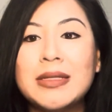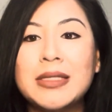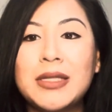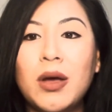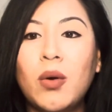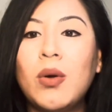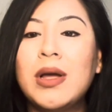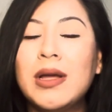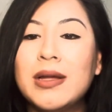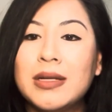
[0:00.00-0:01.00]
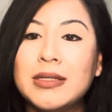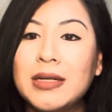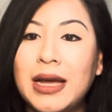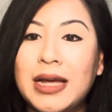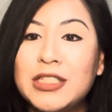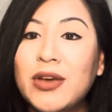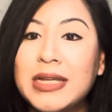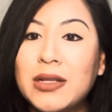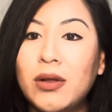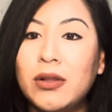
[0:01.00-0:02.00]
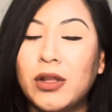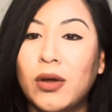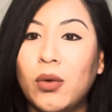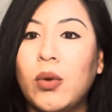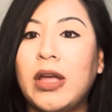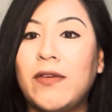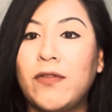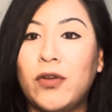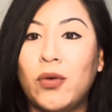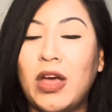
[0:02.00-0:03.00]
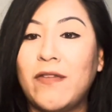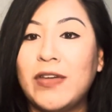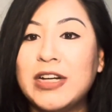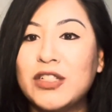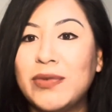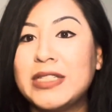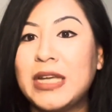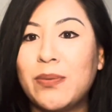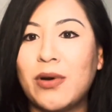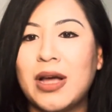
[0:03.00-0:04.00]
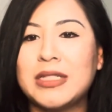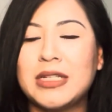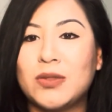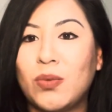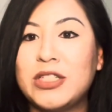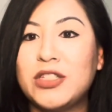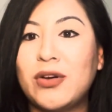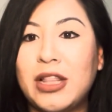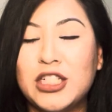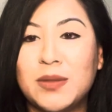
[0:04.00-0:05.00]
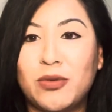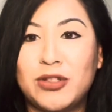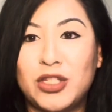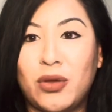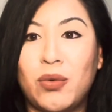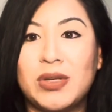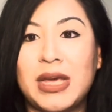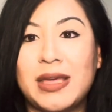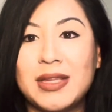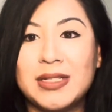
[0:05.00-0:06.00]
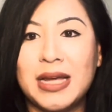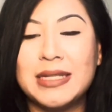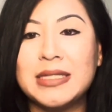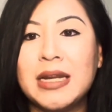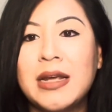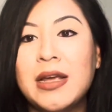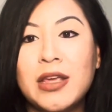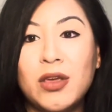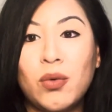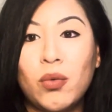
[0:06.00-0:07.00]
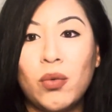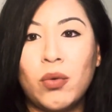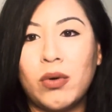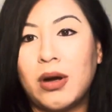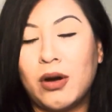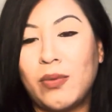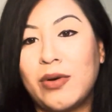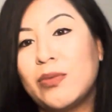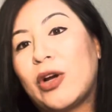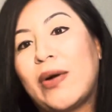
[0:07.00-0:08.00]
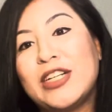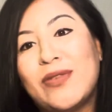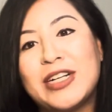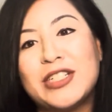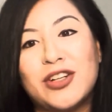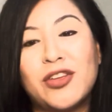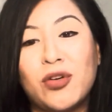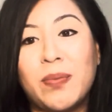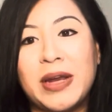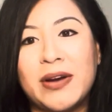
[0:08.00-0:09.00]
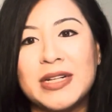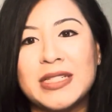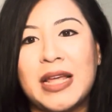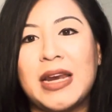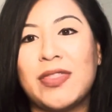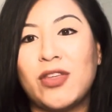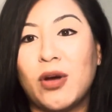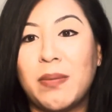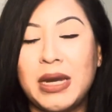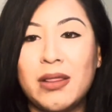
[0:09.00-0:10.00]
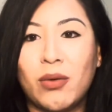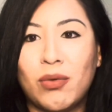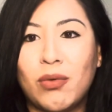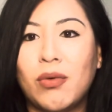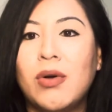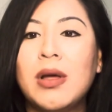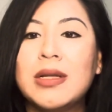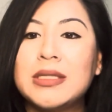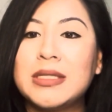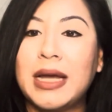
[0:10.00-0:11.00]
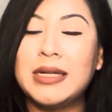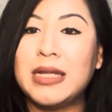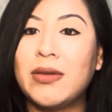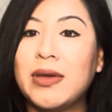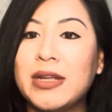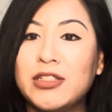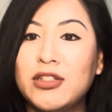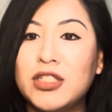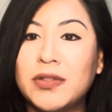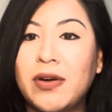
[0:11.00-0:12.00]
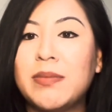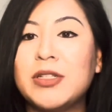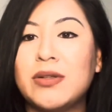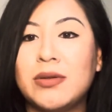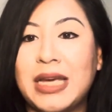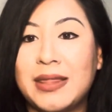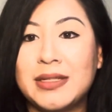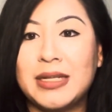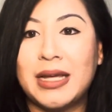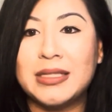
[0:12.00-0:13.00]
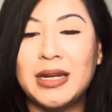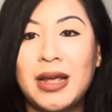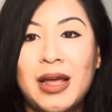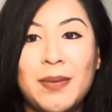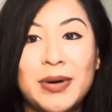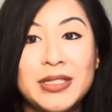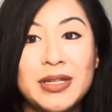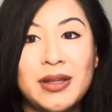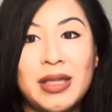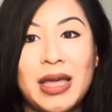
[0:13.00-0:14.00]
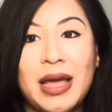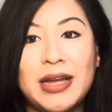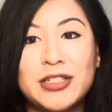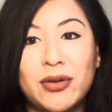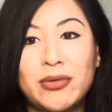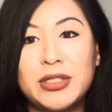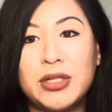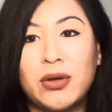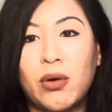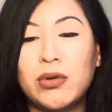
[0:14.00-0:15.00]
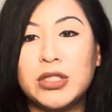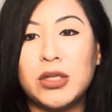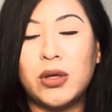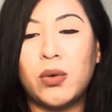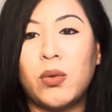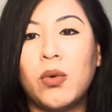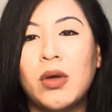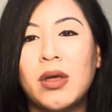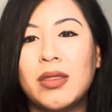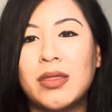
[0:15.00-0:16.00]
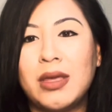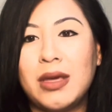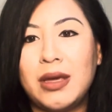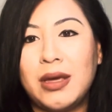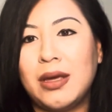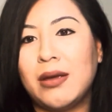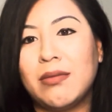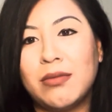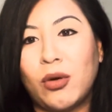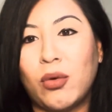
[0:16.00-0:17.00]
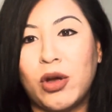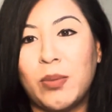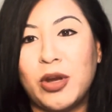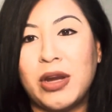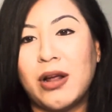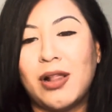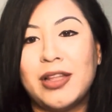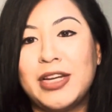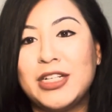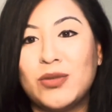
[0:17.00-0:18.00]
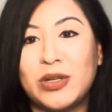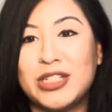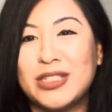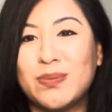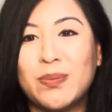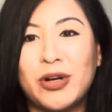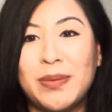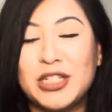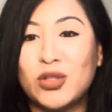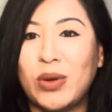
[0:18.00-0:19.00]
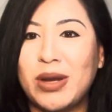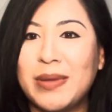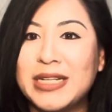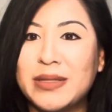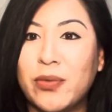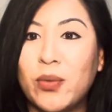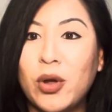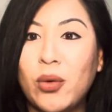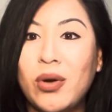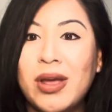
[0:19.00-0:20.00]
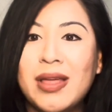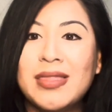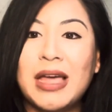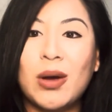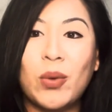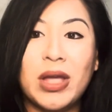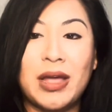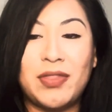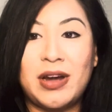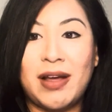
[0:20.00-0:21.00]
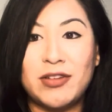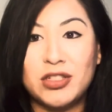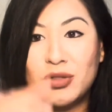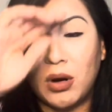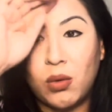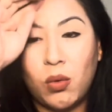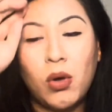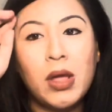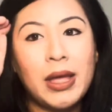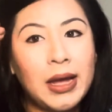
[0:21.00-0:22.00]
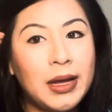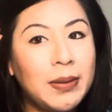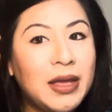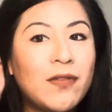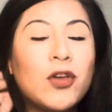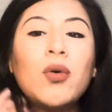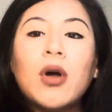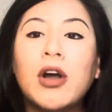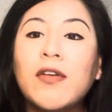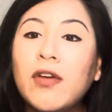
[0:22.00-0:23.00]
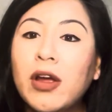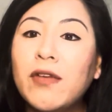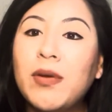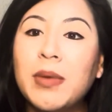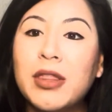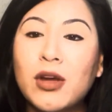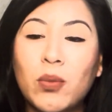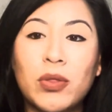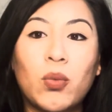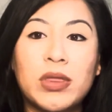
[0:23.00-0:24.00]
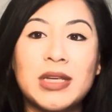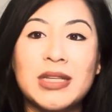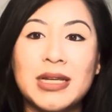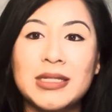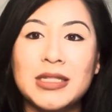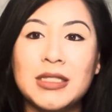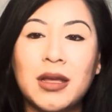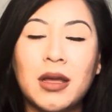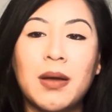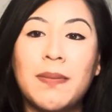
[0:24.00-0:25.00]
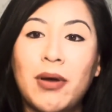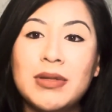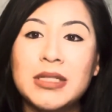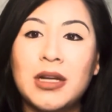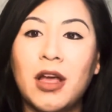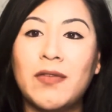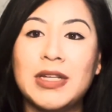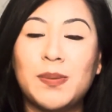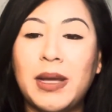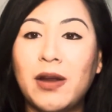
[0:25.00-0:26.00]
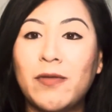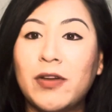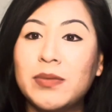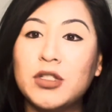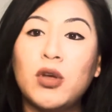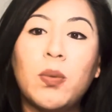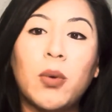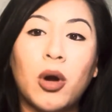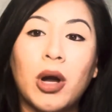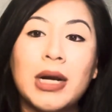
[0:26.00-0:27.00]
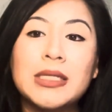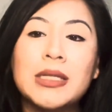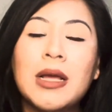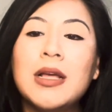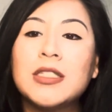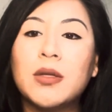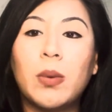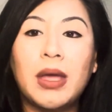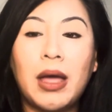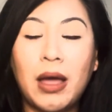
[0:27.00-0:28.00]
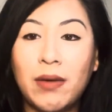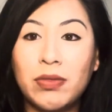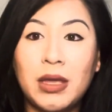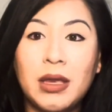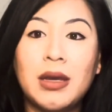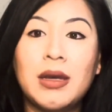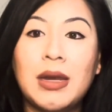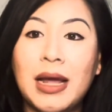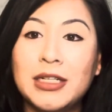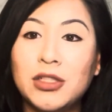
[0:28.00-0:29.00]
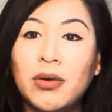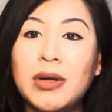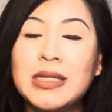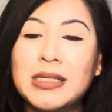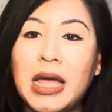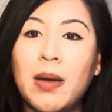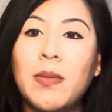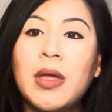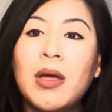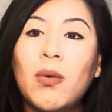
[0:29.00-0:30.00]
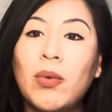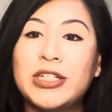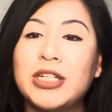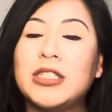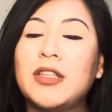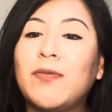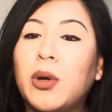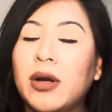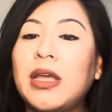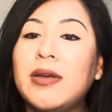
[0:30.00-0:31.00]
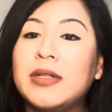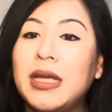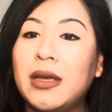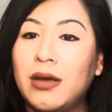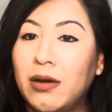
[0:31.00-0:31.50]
So as you guys all know, if you have finished the real estate process, once you're eligible to take the test, you are required to register through Pearson, and there are many local sites that you can choose from to take the test. Personally, I chose to go to the local community college, which is pretty much 20 minutes up the road. That way I didn't have to struggle. If you are unfamiliar with what the test is composed of, it's made up of two parts. So we have the national exam, which is the part that you take